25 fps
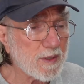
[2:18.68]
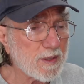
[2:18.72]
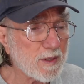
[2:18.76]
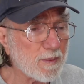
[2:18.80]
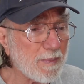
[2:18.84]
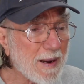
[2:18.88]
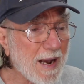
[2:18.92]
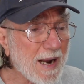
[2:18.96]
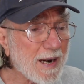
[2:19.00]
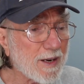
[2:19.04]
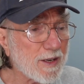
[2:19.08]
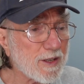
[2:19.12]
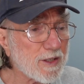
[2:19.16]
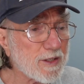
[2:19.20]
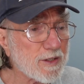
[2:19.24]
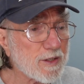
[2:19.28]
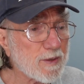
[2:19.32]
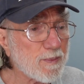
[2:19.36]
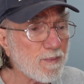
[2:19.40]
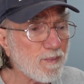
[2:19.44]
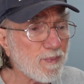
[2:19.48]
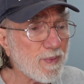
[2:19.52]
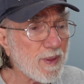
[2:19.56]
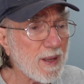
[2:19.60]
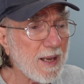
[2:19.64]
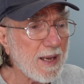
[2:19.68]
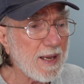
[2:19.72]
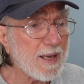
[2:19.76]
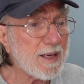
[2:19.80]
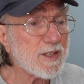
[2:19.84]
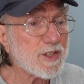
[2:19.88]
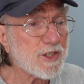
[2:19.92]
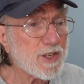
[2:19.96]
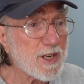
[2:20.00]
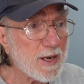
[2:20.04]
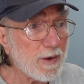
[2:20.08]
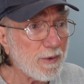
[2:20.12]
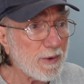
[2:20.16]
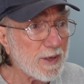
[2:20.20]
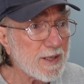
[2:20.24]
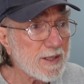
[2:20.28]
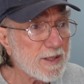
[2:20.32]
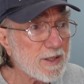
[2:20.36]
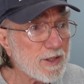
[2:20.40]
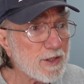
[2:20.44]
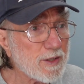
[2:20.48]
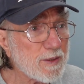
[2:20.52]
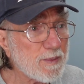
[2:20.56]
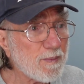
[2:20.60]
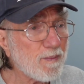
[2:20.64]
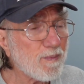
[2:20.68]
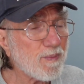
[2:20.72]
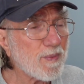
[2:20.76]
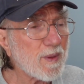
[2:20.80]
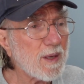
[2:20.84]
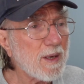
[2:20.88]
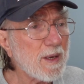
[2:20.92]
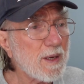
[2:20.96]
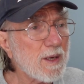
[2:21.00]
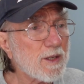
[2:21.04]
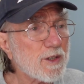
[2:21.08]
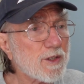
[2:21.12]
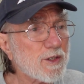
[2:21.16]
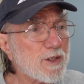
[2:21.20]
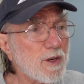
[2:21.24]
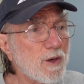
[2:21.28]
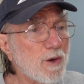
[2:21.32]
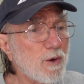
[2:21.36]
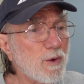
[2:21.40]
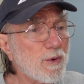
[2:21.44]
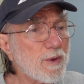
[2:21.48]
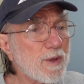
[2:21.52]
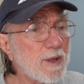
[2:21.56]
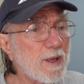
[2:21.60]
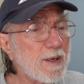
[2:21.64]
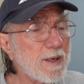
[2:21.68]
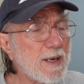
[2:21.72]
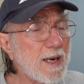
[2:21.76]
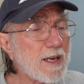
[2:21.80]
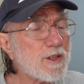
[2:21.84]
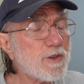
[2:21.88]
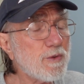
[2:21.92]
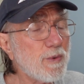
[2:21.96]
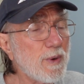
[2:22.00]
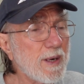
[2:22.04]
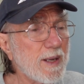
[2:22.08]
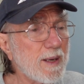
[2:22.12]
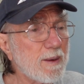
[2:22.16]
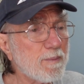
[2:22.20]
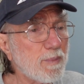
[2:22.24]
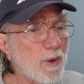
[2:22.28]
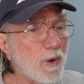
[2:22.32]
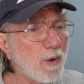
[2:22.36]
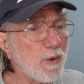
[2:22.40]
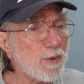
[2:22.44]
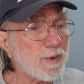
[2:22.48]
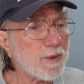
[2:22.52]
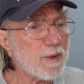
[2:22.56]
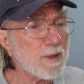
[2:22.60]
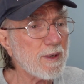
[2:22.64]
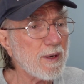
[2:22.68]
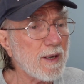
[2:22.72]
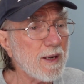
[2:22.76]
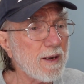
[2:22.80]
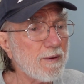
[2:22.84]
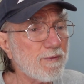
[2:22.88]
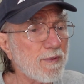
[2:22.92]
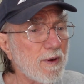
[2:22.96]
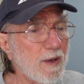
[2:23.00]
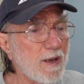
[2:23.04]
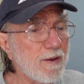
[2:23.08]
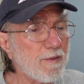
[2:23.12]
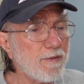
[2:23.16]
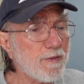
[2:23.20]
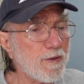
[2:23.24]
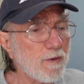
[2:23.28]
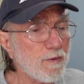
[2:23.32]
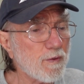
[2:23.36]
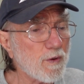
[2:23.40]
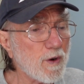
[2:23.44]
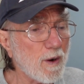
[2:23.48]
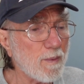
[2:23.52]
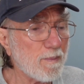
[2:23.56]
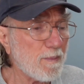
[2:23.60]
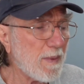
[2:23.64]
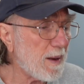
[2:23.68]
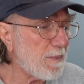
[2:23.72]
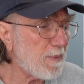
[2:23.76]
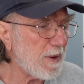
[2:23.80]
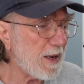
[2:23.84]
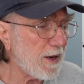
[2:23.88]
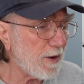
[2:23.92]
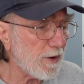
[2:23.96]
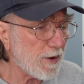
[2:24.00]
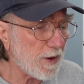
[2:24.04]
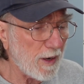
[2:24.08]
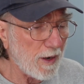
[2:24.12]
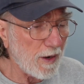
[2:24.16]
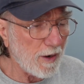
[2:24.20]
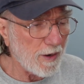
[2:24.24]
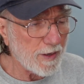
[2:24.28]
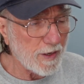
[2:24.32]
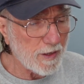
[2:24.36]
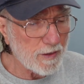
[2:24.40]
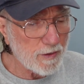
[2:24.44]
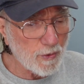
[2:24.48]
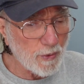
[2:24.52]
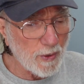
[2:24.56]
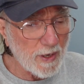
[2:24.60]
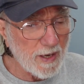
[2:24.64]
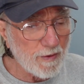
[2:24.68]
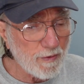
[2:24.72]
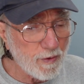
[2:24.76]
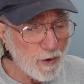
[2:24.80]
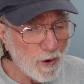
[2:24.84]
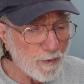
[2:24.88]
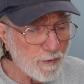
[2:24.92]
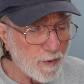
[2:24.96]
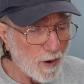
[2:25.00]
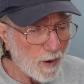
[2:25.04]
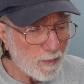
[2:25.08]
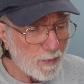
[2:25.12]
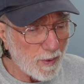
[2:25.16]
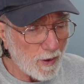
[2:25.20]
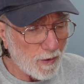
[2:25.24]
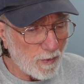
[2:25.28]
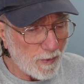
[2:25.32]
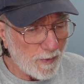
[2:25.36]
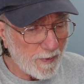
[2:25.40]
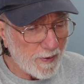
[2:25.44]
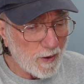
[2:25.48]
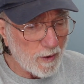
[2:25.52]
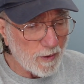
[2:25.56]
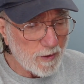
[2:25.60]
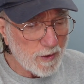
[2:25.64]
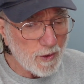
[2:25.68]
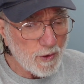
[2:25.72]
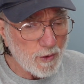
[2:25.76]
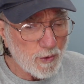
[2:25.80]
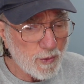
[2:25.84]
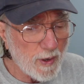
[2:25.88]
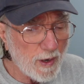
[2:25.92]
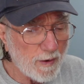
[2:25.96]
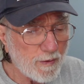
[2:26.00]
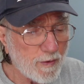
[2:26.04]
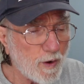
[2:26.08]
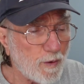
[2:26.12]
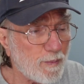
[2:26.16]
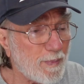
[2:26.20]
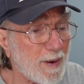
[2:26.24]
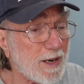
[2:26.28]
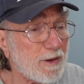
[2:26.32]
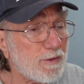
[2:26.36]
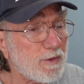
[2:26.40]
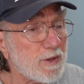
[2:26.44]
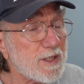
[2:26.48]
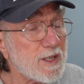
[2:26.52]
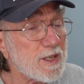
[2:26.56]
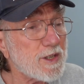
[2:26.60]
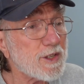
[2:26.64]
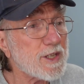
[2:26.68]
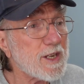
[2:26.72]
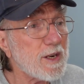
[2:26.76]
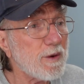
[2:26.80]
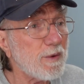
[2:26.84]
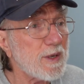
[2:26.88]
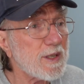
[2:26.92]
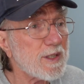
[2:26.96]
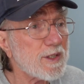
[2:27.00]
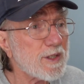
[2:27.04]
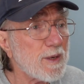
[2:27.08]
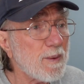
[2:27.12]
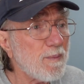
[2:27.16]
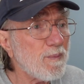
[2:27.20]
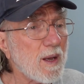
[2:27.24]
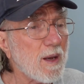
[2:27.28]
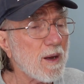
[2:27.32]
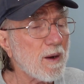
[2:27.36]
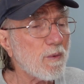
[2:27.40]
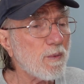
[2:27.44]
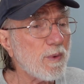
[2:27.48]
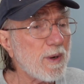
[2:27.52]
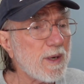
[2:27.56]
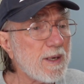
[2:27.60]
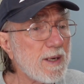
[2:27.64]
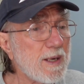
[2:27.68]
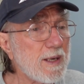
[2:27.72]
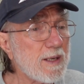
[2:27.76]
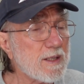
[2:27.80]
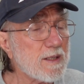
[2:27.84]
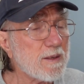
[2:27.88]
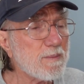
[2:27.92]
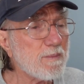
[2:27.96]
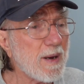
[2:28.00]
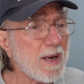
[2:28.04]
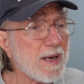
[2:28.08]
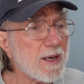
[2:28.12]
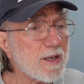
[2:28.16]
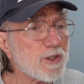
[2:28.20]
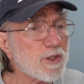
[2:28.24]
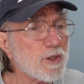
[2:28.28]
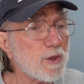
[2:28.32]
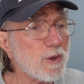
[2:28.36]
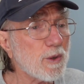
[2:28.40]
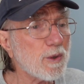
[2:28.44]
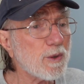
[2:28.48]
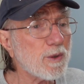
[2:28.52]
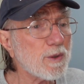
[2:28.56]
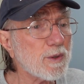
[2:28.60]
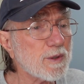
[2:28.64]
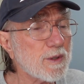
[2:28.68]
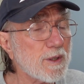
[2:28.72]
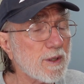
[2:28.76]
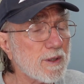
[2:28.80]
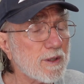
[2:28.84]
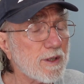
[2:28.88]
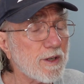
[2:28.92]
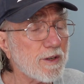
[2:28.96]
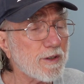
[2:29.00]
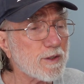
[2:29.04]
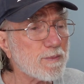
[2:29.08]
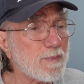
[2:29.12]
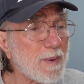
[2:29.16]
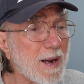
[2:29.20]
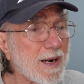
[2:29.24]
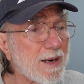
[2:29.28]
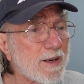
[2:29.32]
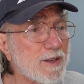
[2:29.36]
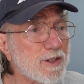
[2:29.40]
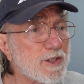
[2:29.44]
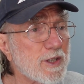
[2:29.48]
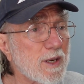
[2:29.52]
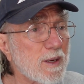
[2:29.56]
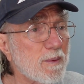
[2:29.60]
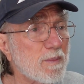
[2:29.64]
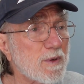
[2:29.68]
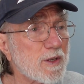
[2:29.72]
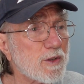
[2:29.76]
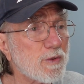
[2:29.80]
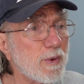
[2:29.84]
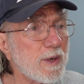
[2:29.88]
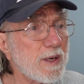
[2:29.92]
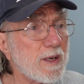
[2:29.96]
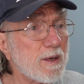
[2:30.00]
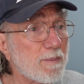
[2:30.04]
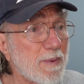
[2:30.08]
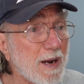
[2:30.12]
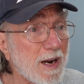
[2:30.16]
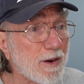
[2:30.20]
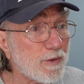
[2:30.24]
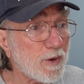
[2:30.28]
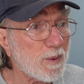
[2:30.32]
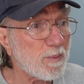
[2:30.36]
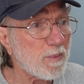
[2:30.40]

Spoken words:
to balance in series. So that's really important. If you've got maybe on a 24 volt, but we've got two 12 volt batteries in series, we need to make sure that there's balancing between the battery